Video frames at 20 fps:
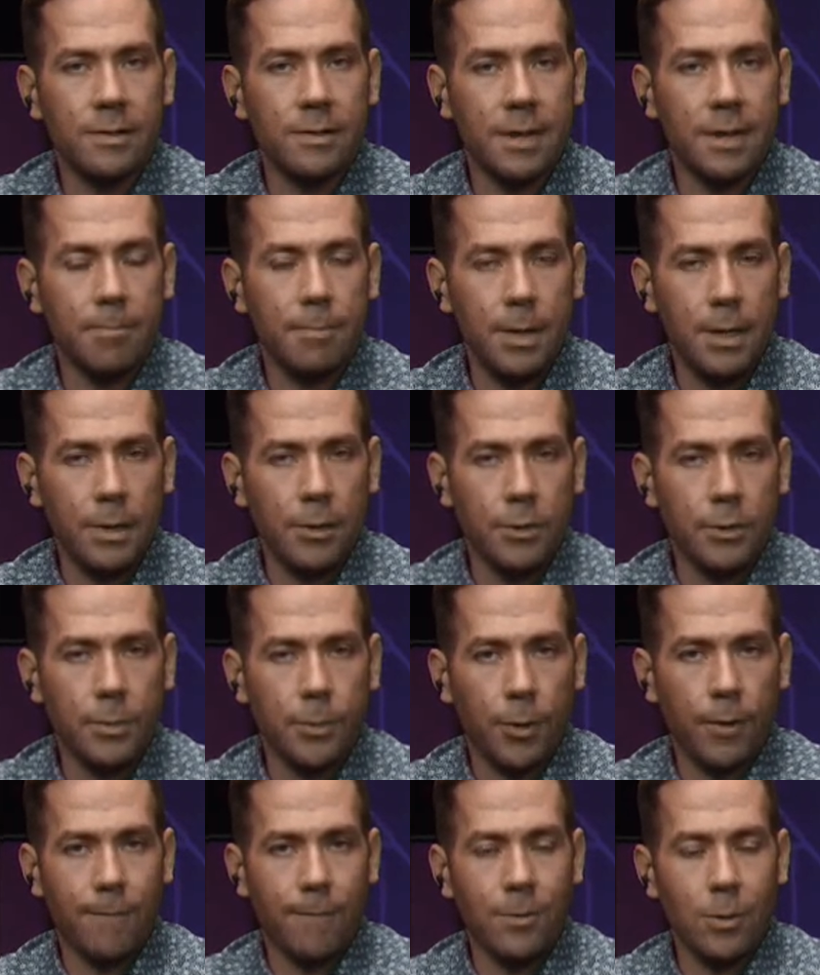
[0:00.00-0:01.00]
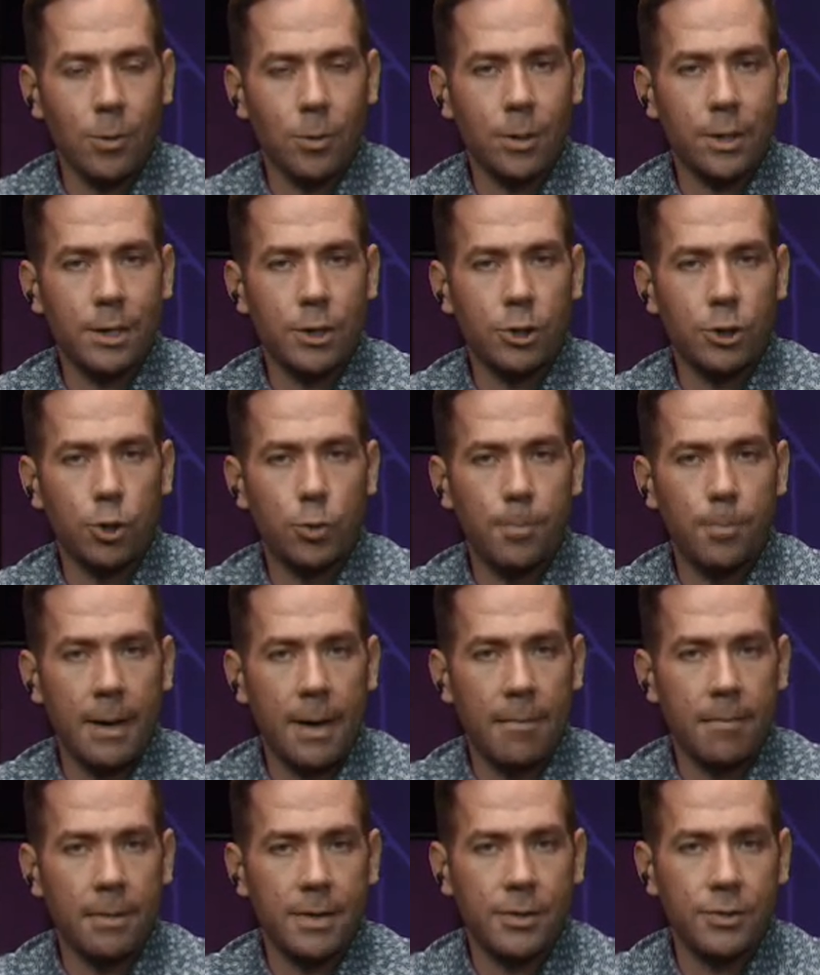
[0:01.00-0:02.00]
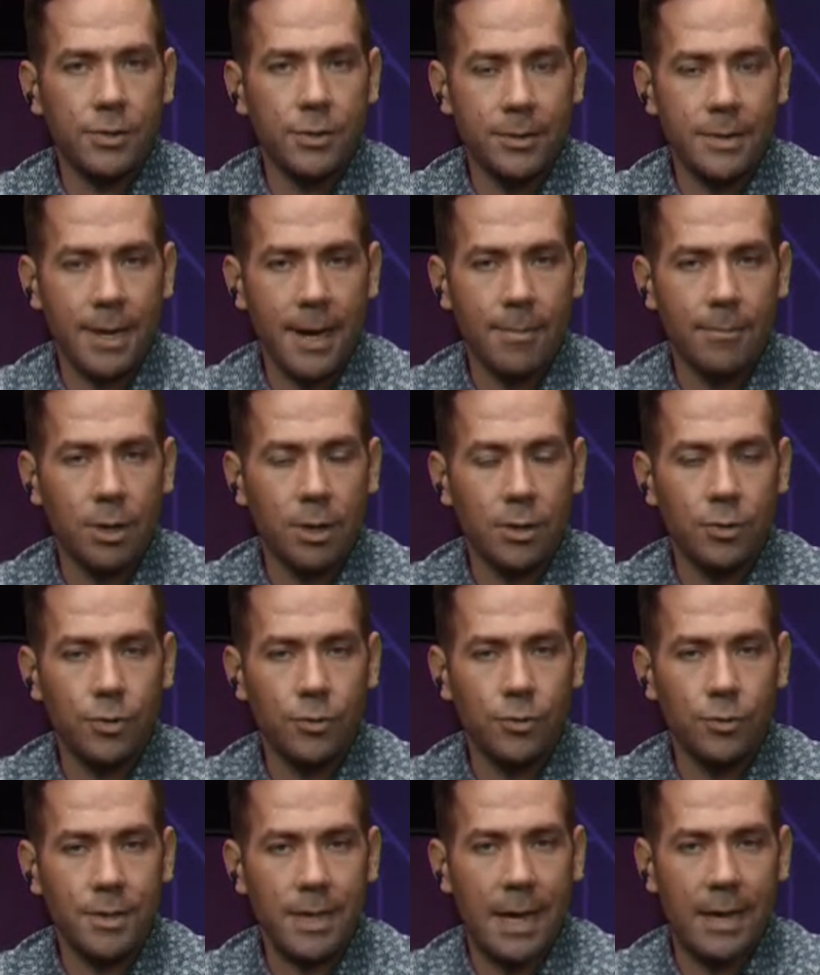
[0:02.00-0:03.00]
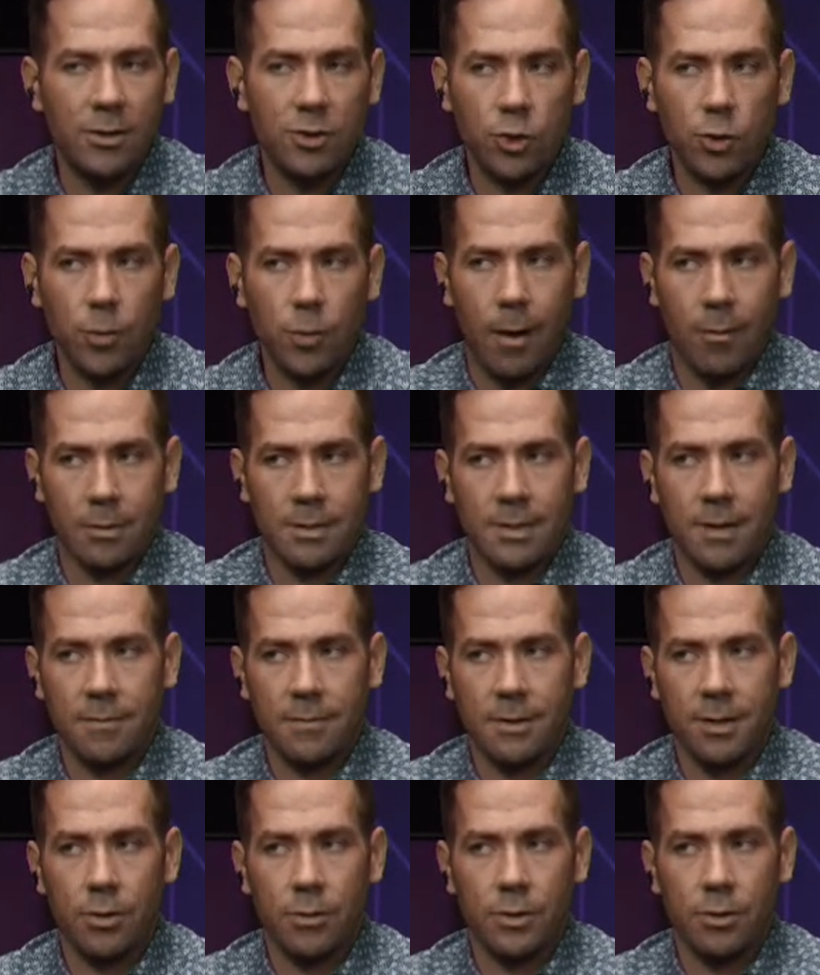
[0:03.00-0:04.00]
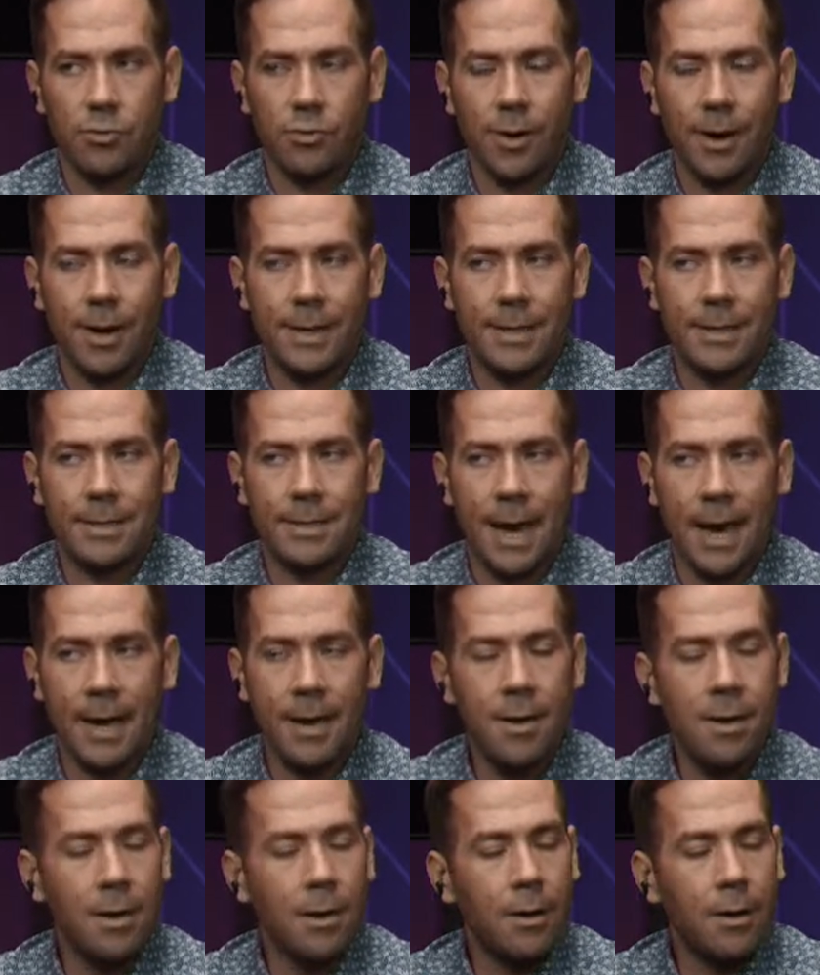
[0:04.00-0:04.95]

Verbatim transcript: in St. Petersburg, Florida, 2 p.m. Eastern Time on Tuesday. Two hours left to go in the trading day.